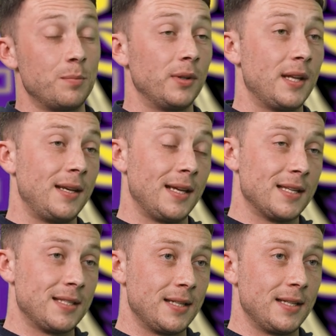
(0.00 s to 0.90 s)
But then he
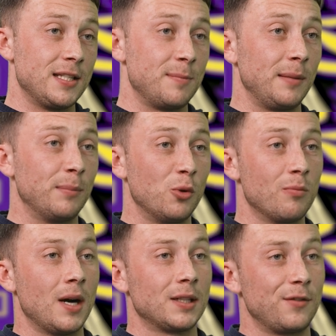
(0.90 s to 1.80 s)
has his big boom
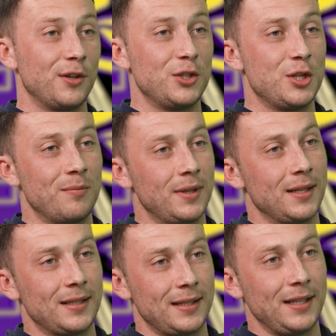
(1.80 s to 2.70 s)
box for the gym
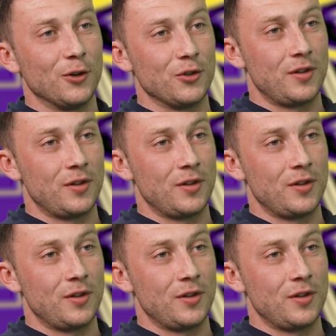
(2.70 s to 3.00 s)
that he goes